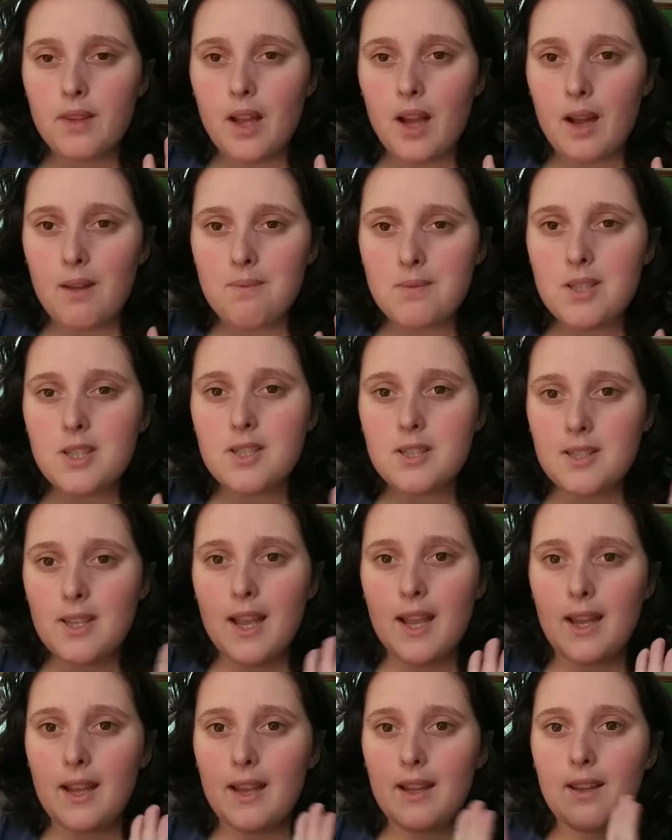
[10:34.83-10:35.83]
I'm just
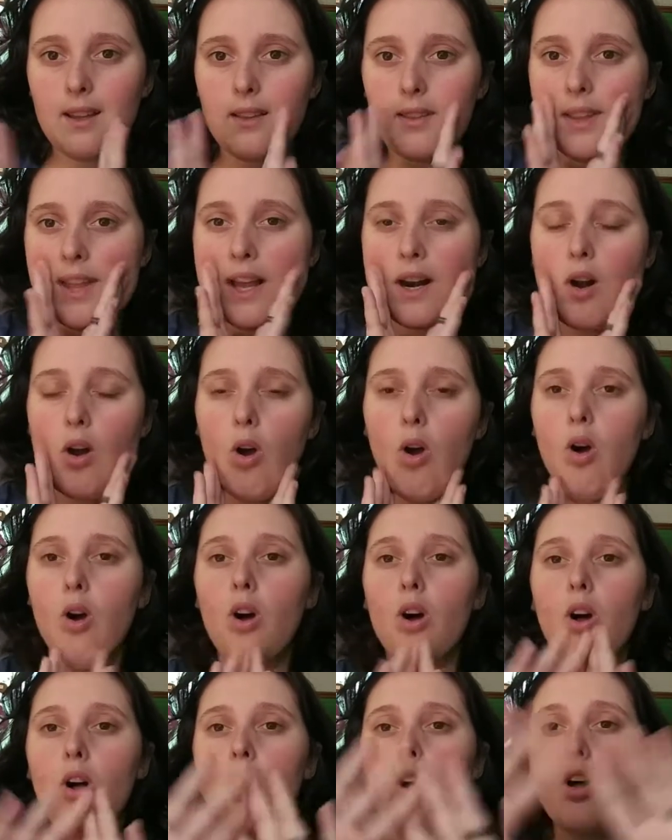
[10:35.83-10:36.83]
saying that
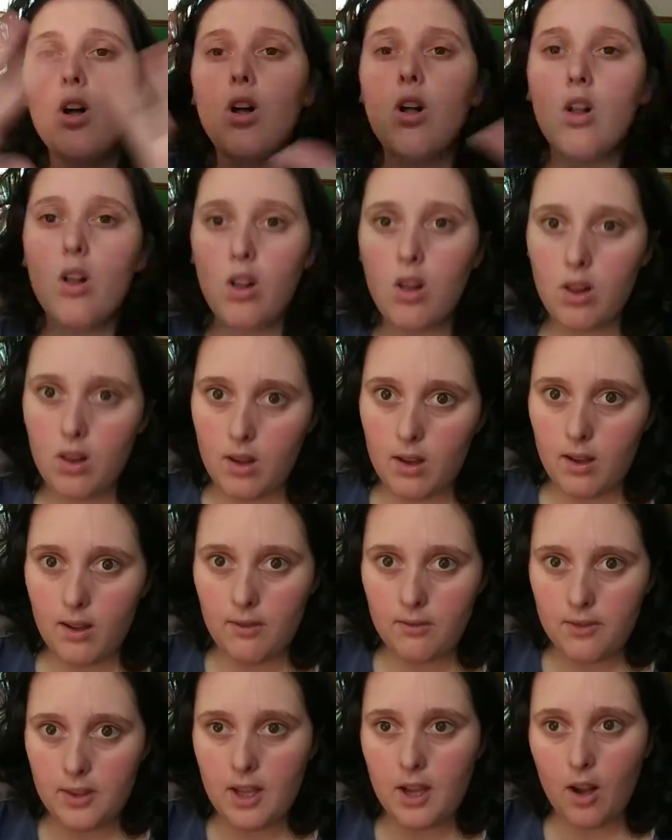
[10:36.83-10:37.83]
all
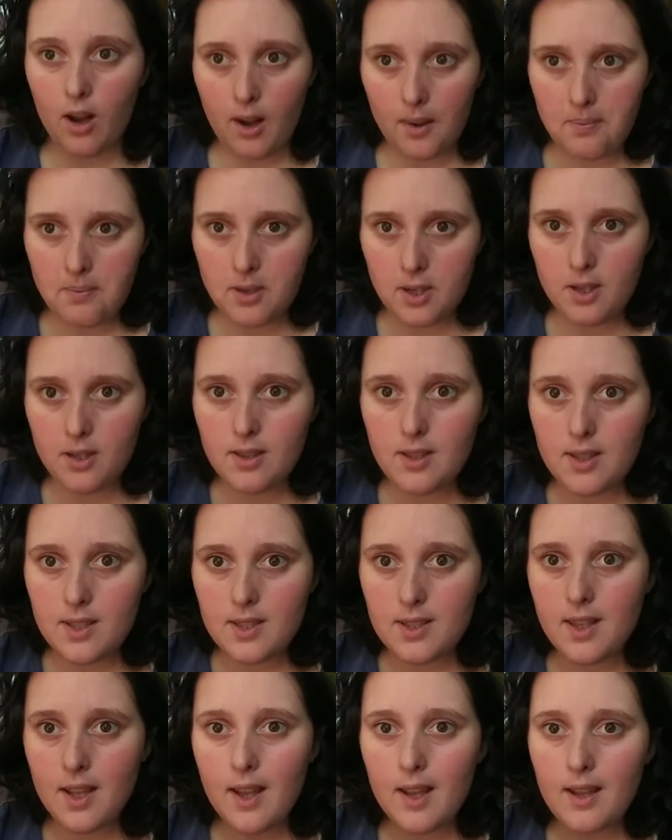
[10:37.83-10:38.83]
of the
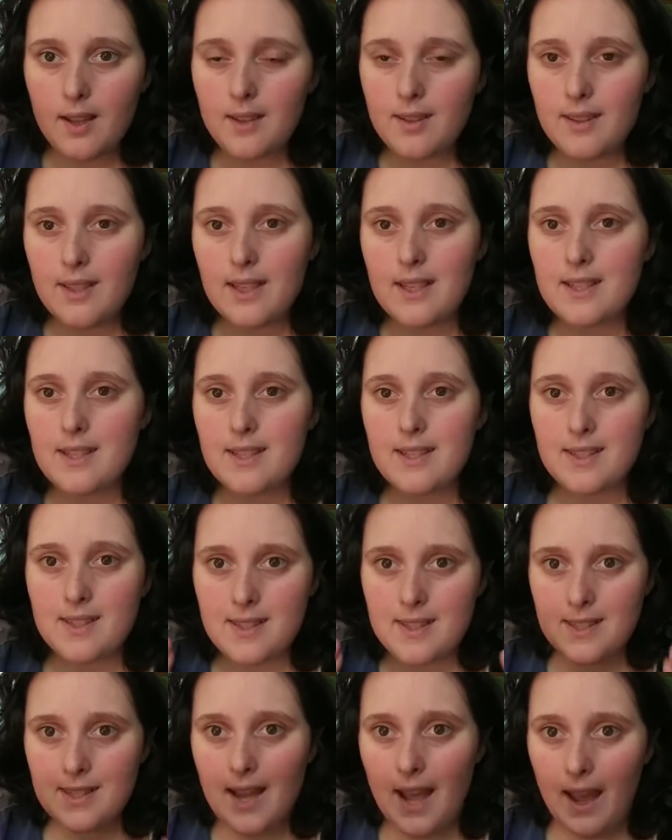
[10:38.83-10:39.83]
options need to
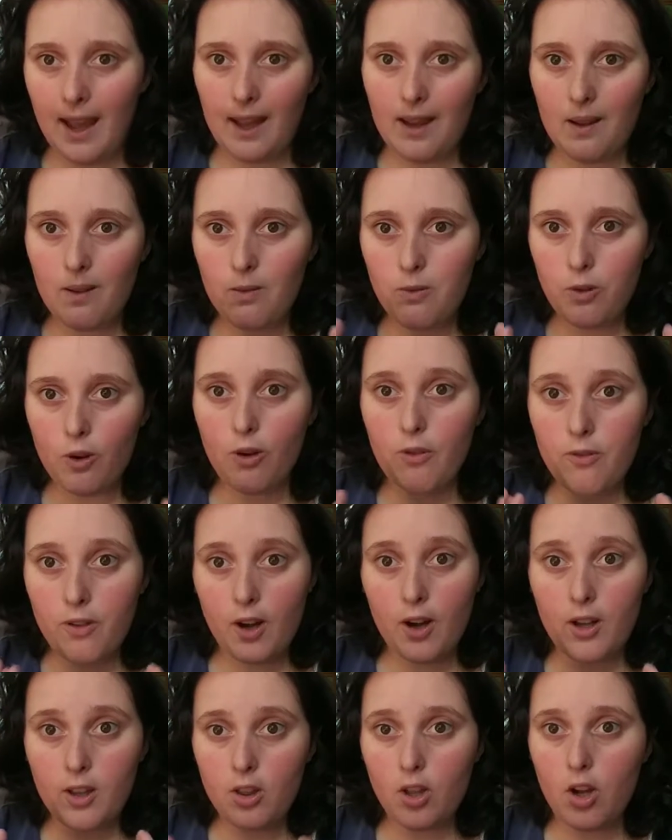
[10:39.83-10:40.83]
stay for a
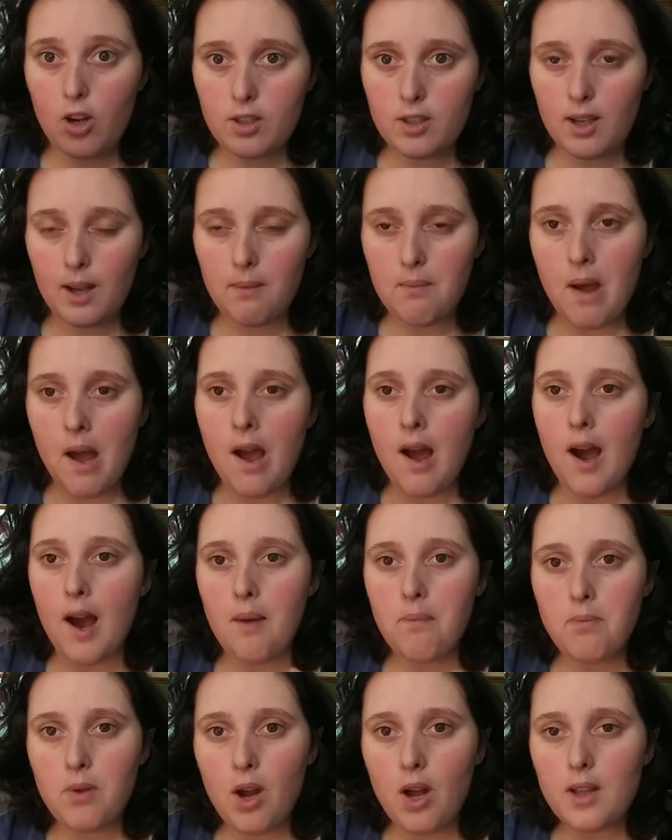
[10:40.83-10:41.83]
very long time.
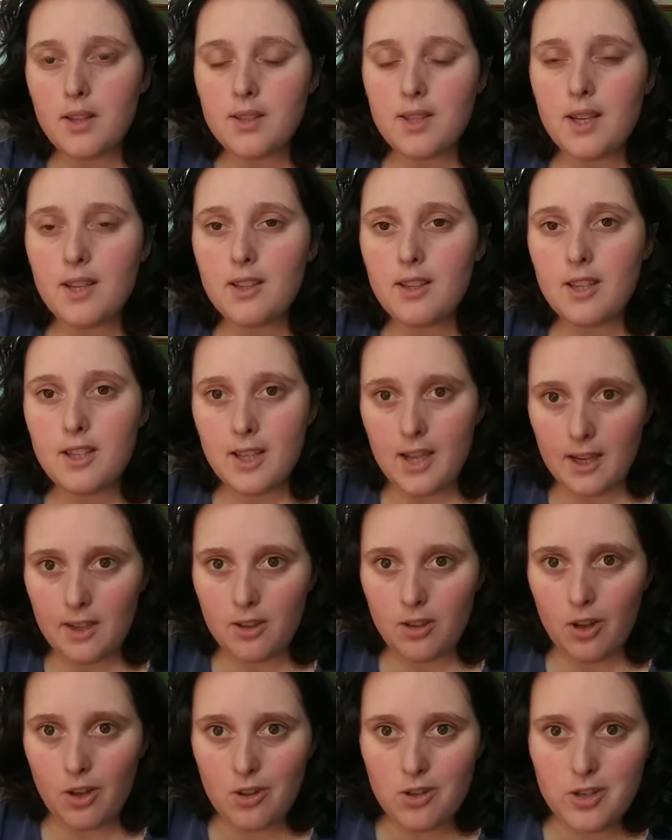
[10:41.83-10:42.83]
I'm not saying that
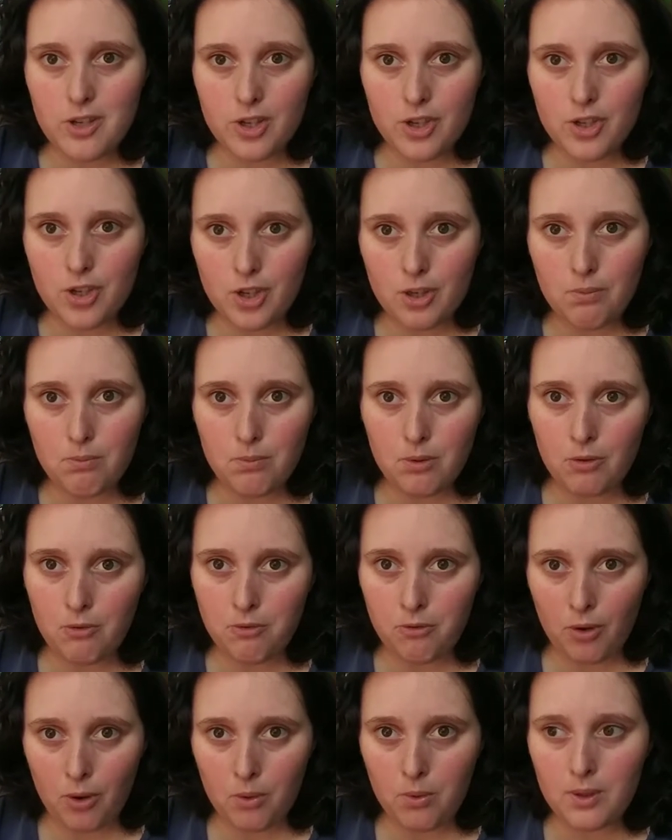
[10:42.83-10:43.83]
technology shouldn't move
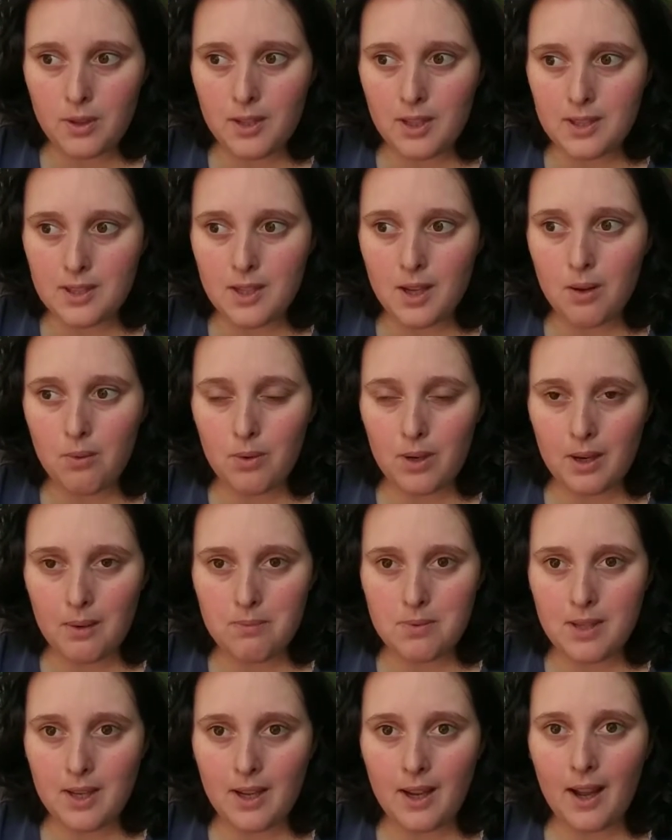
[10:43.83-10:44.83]
forward. That's not what I'm
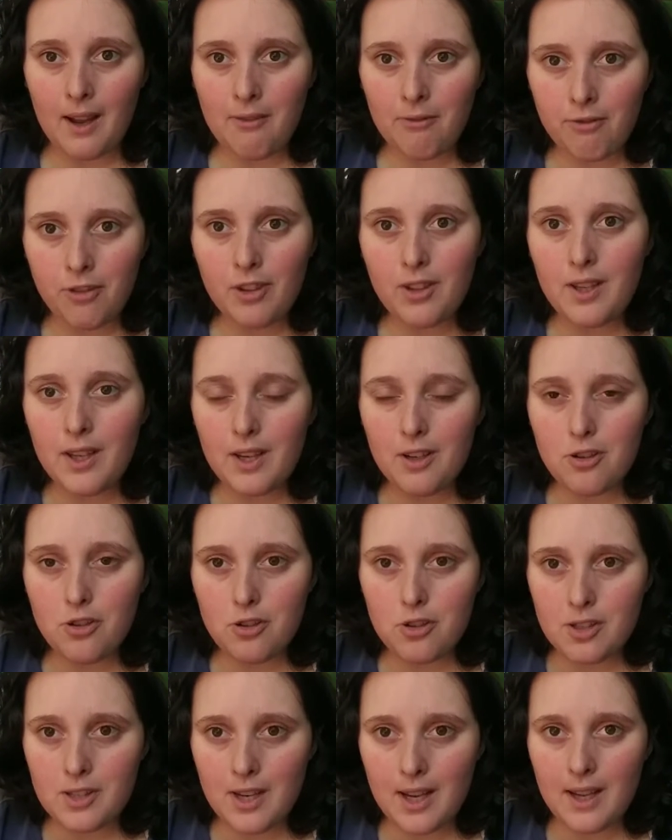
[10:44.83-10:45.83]
saying. I fully
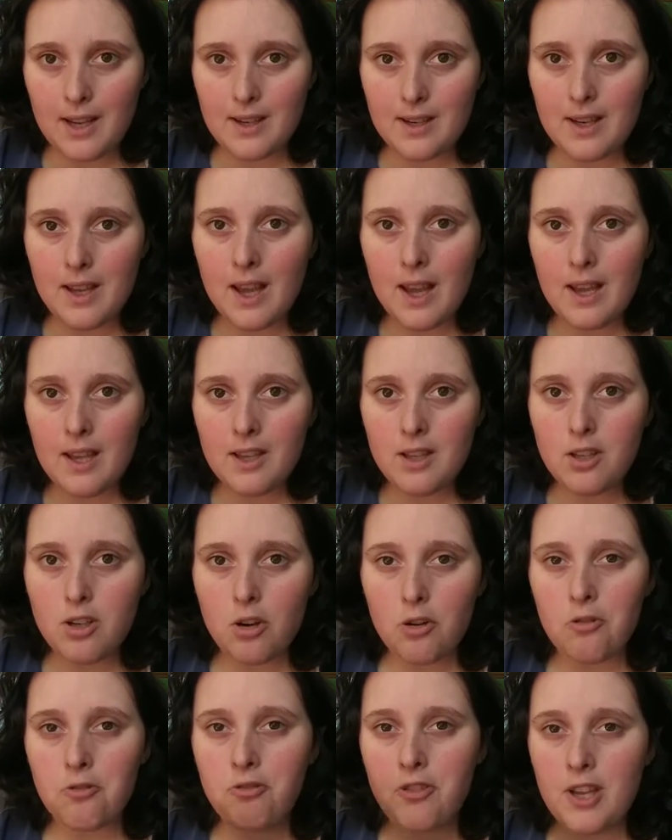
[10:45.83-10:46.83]
understand,
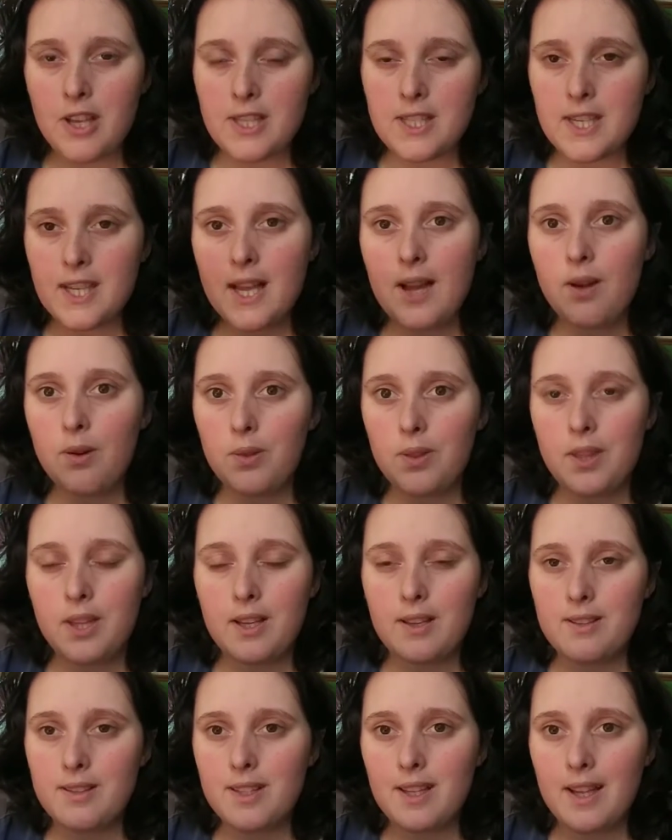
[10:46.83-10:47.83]
phasing out
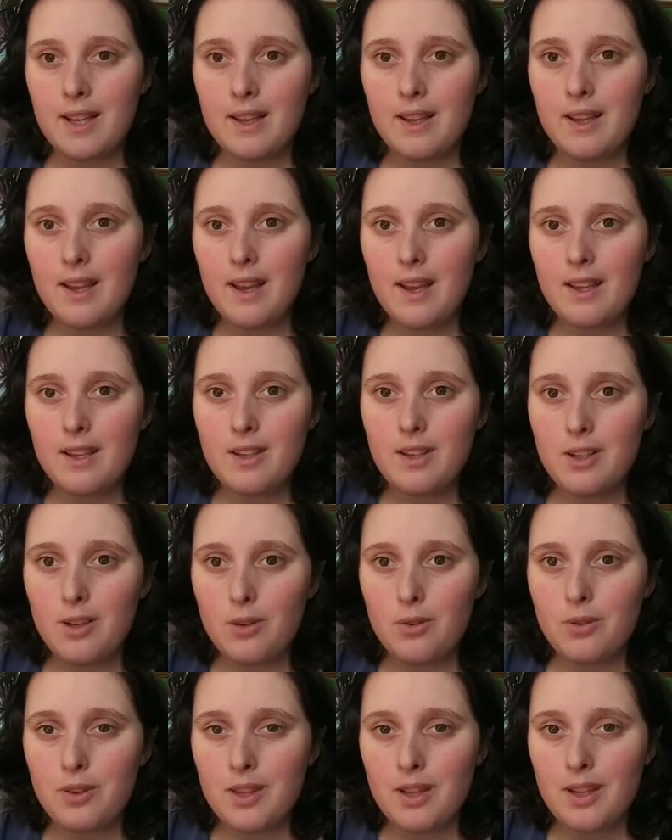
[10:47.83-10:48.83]
things like,
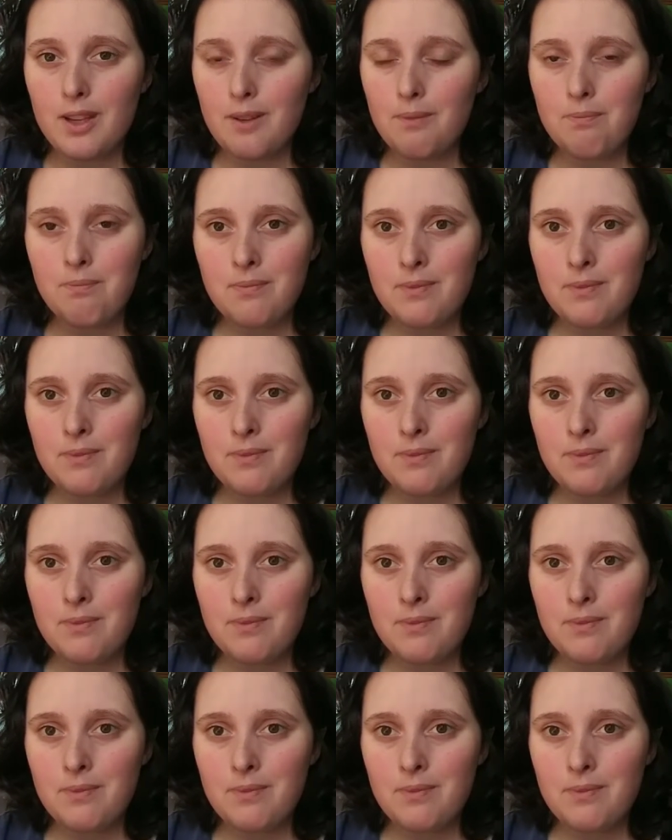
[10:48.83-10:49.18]
the